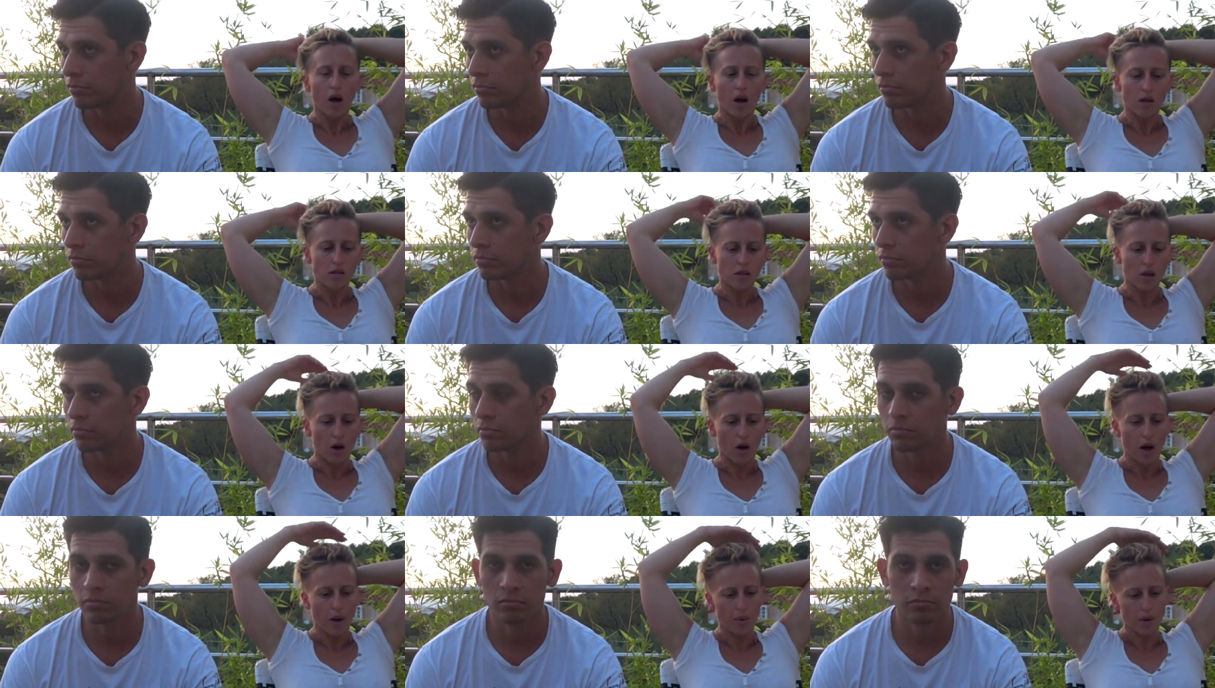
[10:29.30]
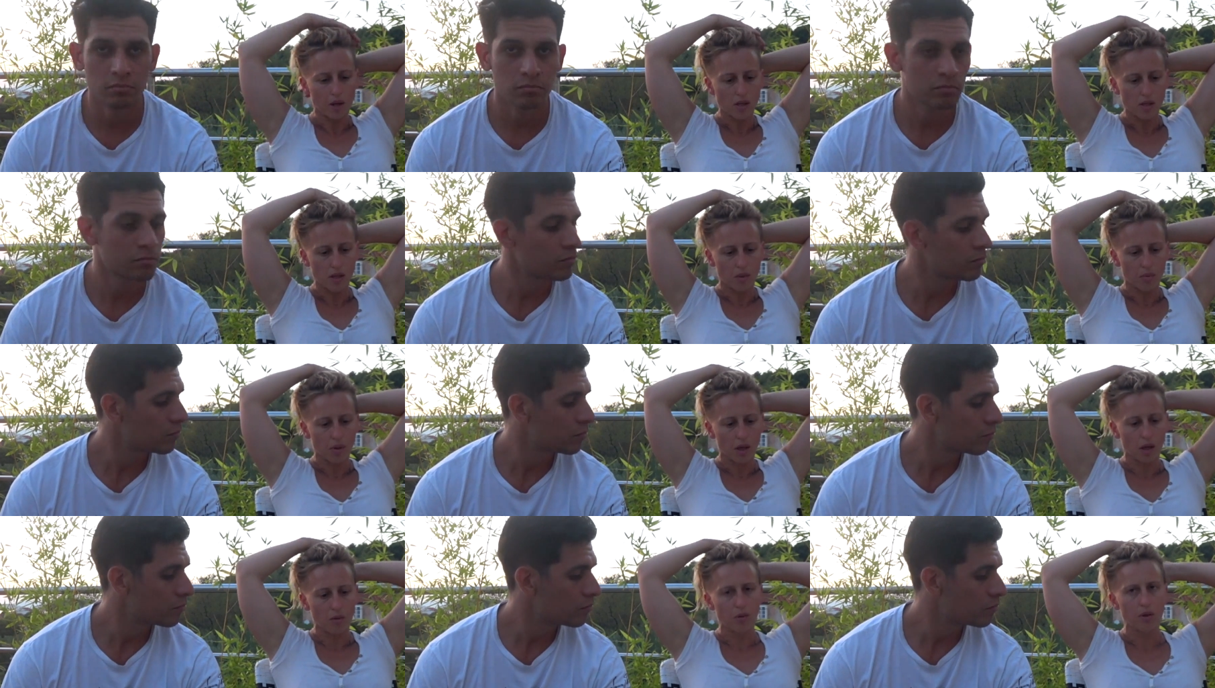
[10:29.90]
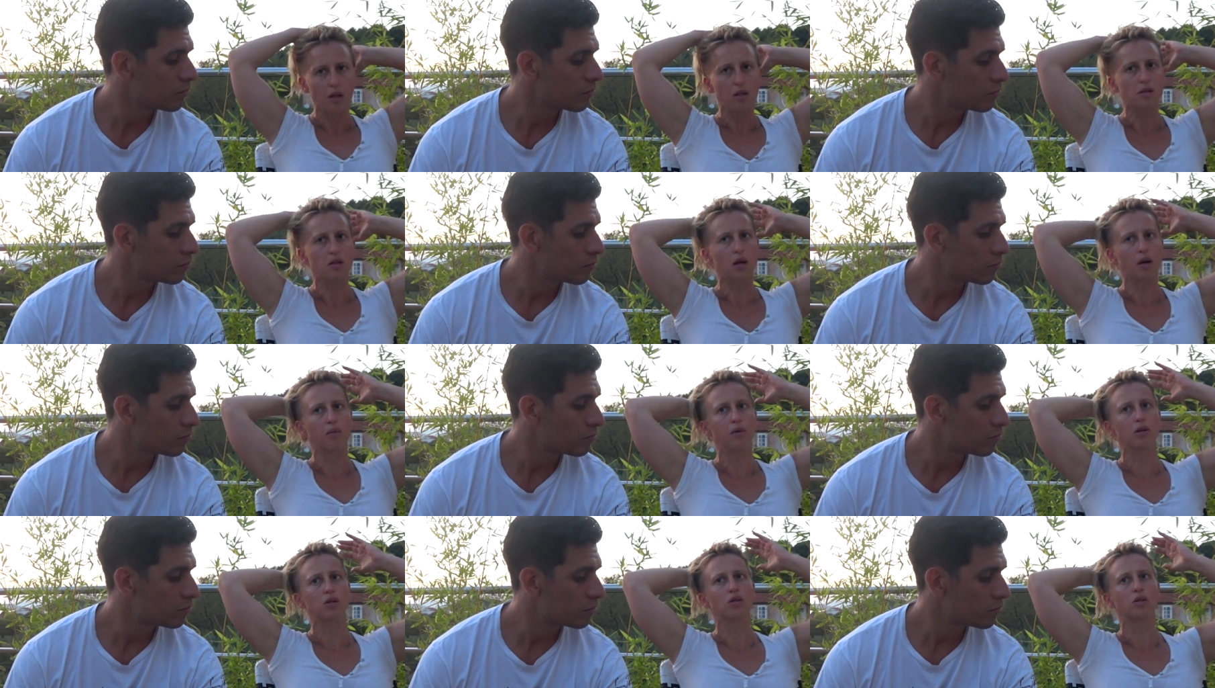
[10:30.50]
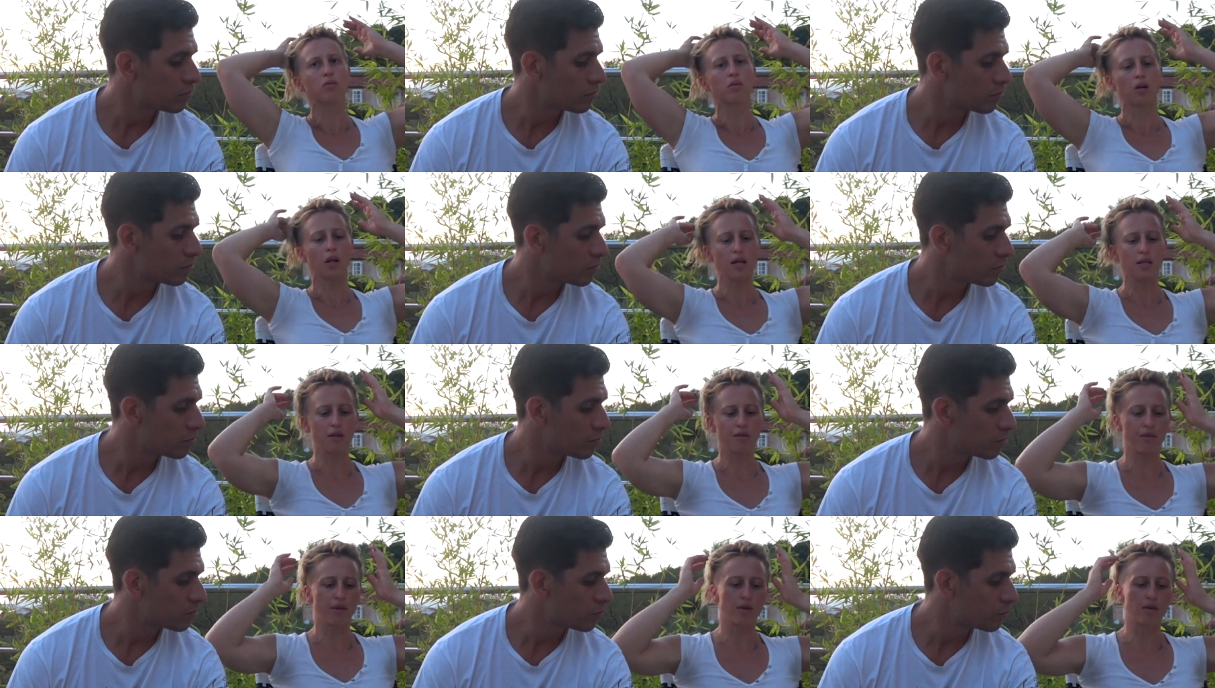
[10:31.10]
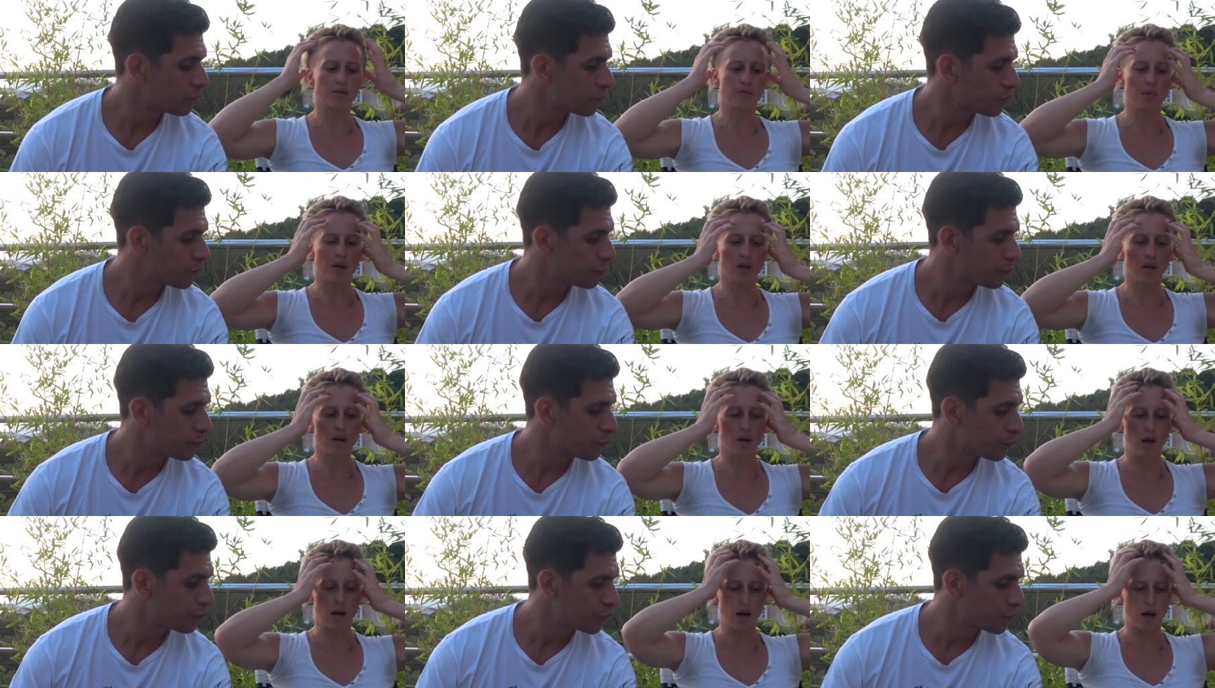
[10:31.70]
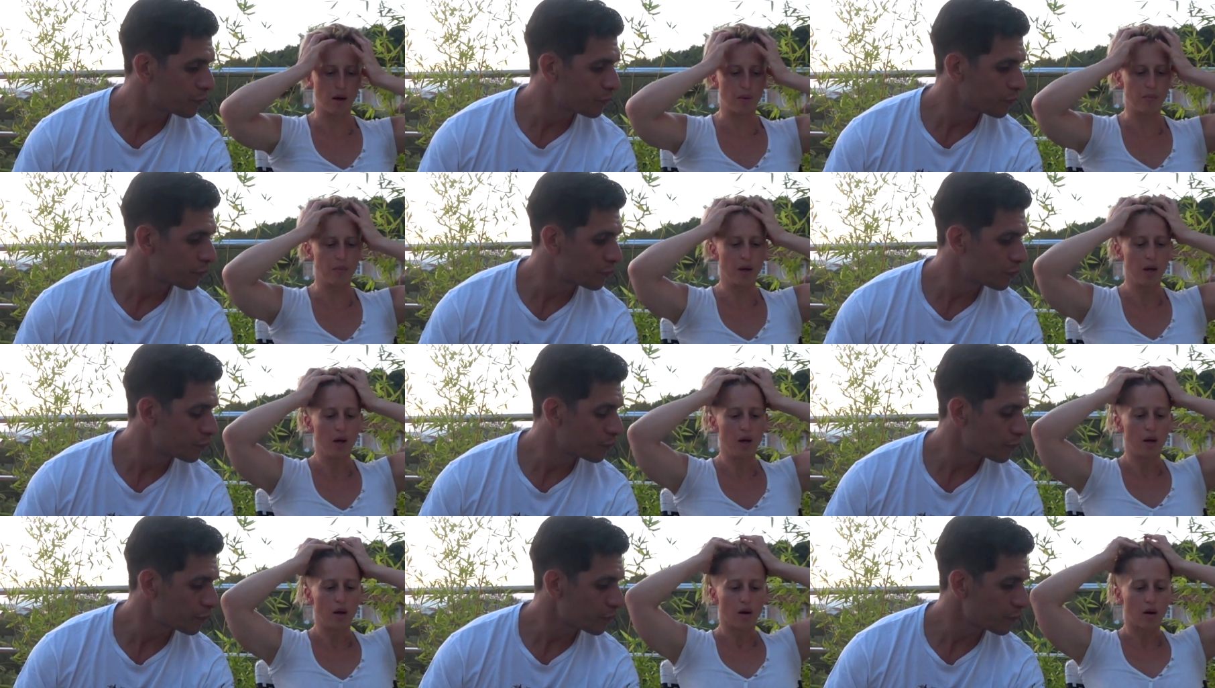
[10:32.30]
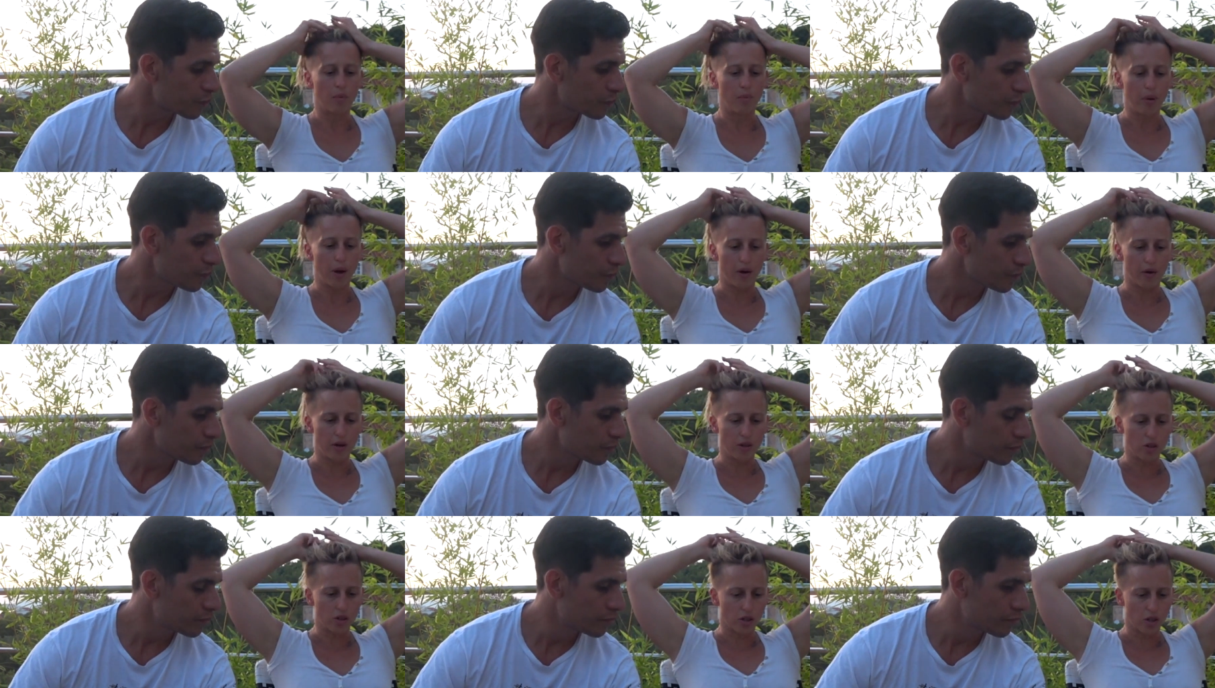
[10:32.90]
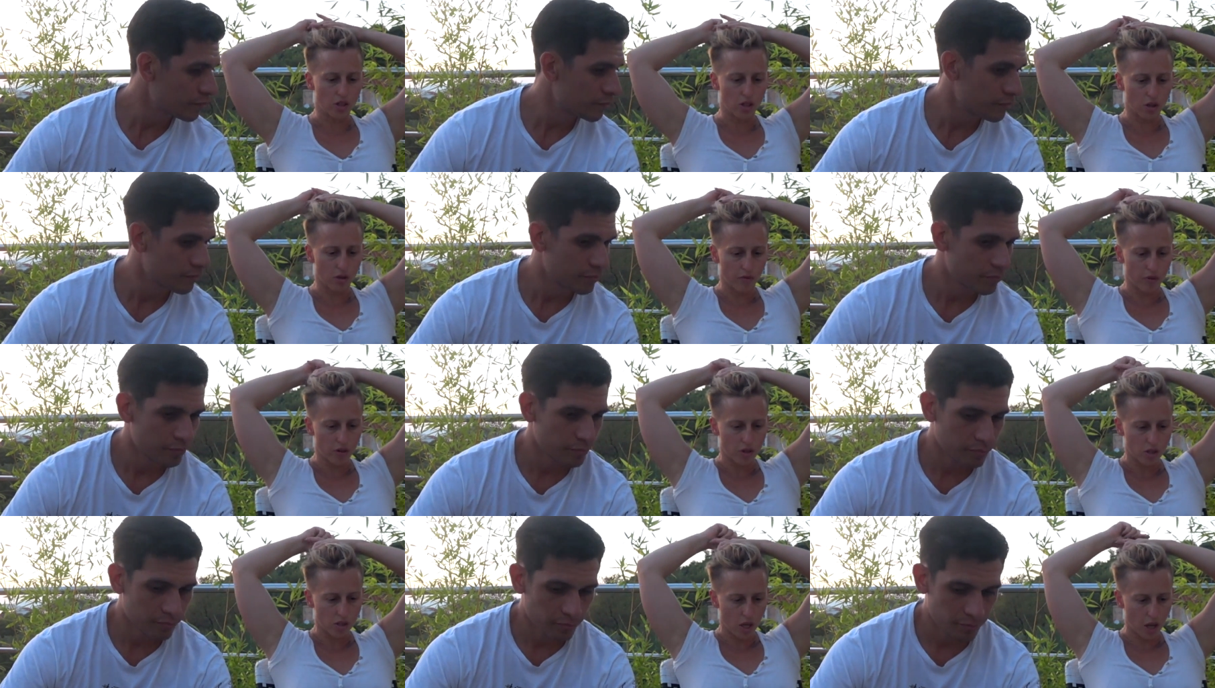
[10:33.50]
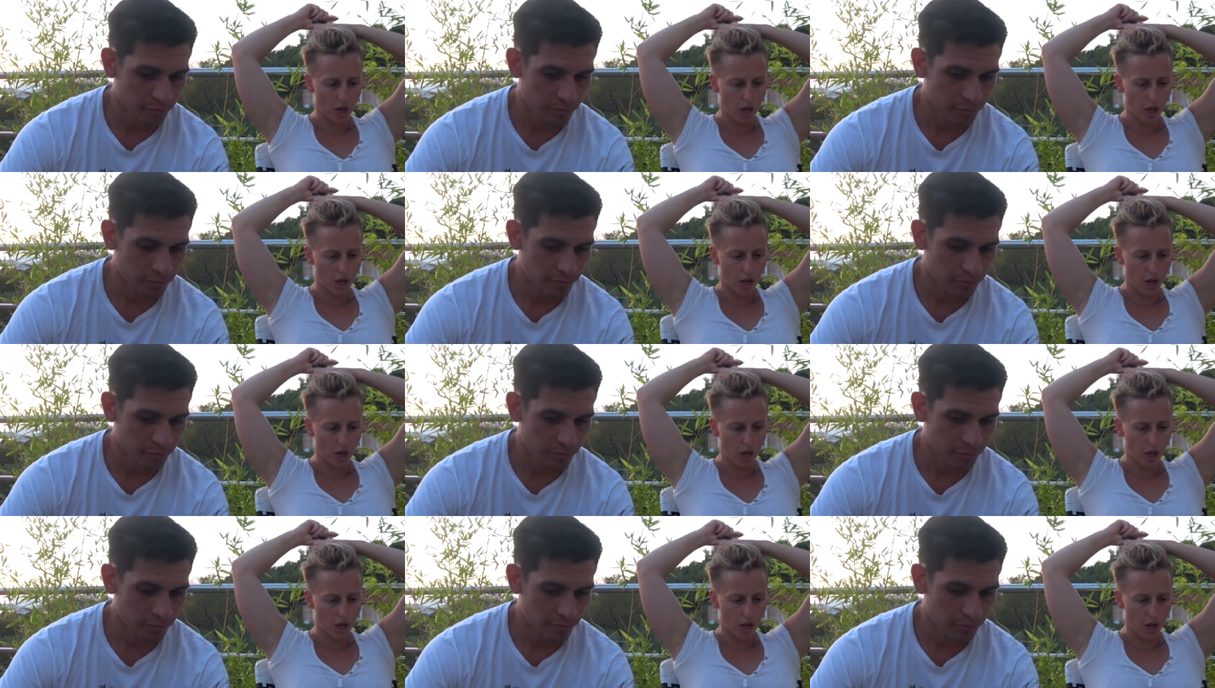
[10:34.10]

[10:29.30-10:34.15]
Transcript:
Speaker 1: So I'm gonna skip that because I'm not sure what classic figures mean. Um, comparing traditional versus